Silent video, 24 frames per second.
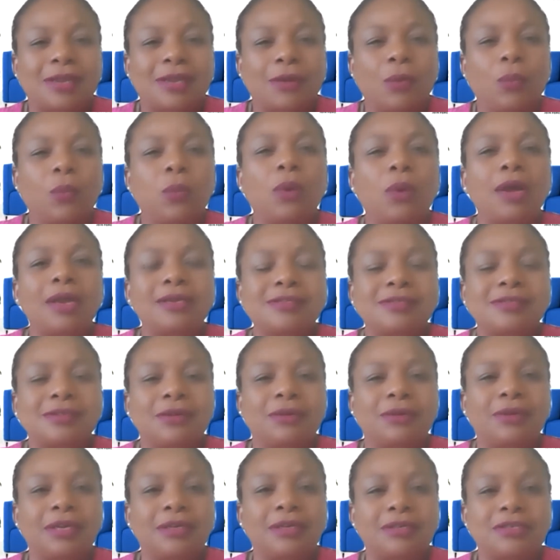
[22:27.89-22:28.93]
Like, what is
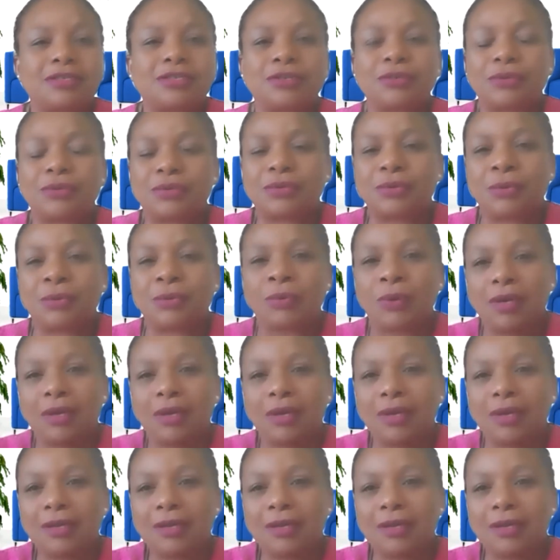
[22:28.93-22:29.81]
going to